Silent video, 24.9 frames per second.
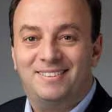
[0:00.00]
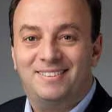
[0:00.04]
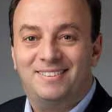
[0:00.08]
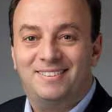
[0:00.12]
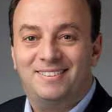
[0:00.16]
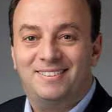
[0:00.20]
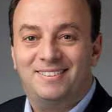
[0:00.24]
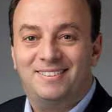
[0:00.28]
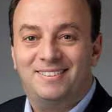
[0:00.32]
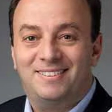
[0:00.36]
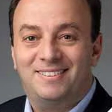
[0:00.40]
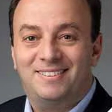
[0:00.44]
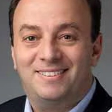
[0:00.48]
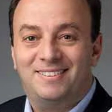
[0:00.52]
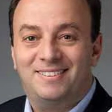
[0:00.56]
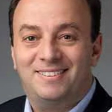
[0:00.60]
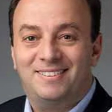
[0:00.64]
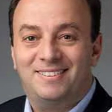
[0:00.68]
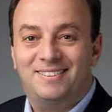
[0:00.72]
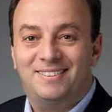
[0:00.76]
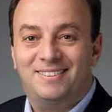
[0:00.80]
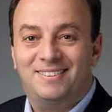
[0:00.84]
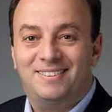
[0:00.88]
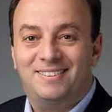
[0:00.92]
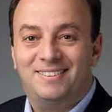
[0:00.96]

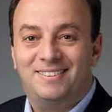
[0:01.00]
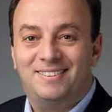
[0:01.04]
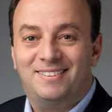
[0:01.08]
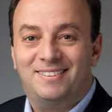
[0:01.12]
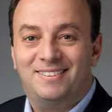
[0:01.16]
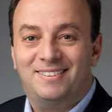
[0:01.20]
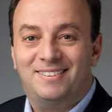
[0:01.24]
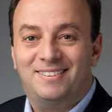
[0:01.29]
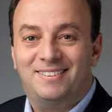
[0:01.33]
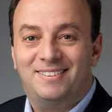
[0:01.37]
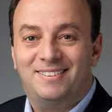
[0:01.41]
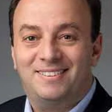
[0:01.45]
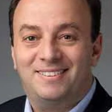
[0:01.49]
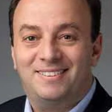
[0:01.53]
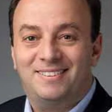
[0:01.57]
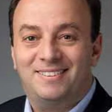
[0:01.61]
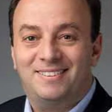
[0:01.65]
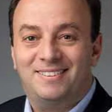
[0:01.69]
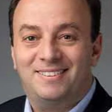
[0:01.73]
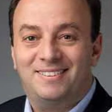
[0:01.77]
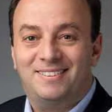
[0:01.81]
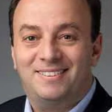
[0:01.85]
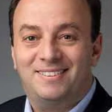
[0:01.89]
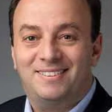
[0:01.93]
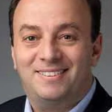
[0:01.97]

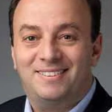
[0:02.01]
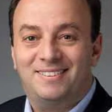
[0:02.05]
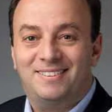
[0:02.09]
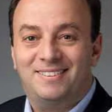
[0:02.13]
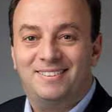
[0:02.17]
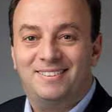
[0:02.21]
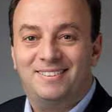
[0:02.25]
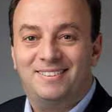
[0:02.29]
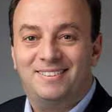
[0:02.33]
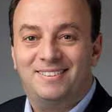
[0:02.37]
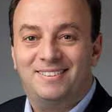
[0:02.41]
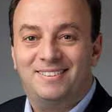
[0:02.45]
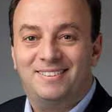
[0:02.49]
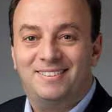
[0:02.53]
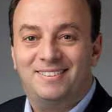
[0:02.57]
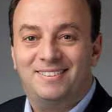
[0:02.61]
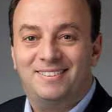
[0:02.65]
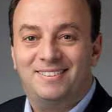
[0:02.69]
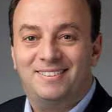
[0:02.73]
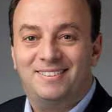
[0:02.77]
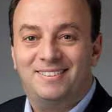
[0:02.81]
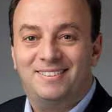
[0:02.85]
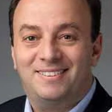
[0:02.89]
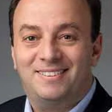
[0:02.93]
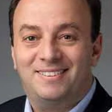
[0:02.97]

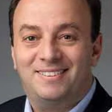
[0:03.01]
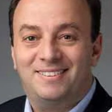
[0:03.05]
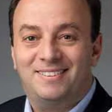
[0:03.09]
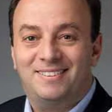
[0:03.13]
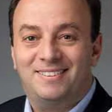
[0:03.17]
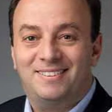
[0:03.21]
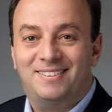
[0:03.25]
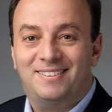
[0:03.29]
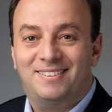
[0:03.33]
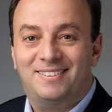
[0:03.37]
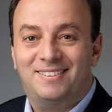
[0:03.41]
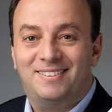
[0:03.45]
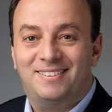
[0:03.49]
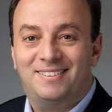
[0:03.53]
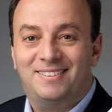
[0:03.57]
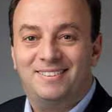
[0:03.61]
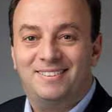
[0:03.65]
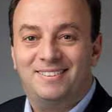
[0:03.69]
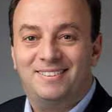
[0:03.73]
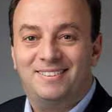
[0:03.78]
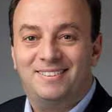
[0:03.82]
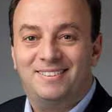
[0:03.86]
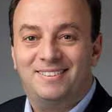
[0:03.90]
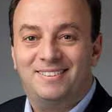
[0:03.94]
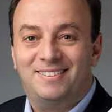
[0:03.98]

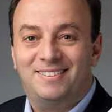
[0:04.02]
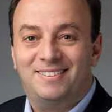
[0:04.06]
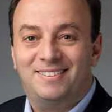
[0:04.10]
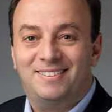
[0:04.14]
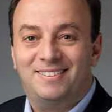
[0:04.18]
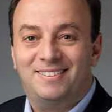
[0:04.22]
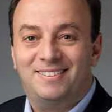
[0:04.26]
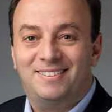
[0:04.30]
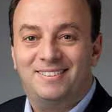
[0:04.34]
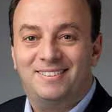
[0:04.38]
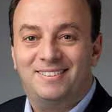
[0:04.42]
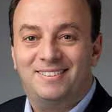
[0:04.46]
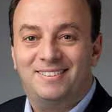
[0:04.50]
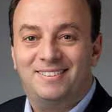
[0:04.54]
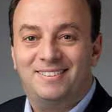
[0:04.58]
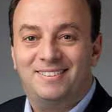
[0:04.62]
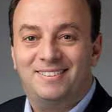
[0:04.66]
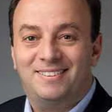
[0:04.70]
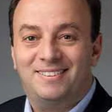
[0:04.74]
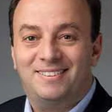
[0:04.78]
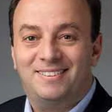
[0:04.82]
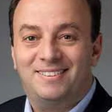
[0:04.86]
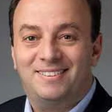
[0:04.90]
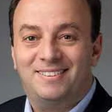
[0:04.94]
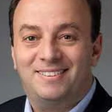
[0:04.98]

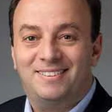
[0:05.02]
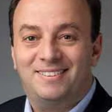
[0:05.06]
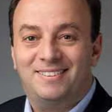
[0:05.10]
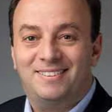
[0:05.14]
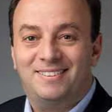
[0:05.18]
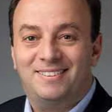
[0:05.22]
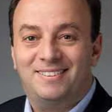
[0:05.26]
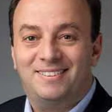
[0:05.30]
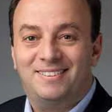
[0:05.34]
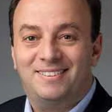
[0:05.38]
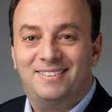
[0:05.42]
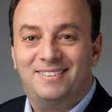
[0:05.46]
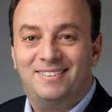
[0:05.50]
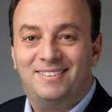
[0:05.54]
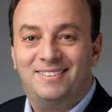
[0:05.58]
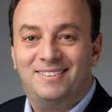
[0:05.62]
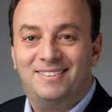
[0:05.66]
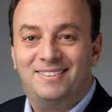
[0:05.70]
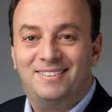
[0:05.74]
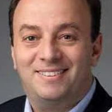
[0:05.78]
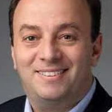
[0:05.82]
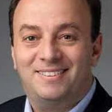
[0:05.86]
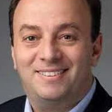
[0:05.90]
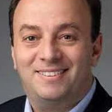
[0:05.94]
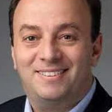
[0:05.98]

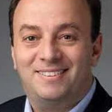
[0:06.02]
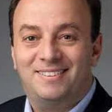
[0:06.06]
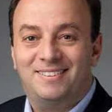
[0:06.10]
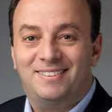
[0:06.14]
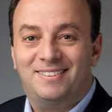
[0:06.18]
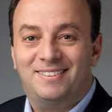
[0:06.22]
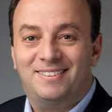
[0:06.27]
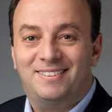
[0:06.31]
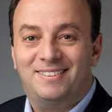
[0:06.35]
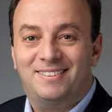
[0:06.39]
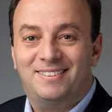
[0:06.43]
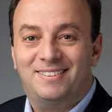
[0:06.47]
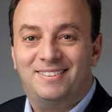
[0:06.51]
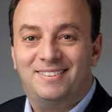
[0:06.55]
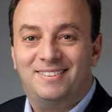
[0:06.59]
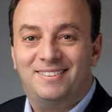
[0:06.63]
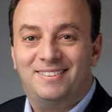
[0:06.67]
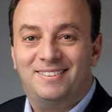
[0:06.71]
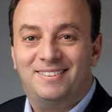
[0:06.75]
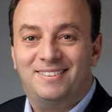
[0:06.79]
[no speech]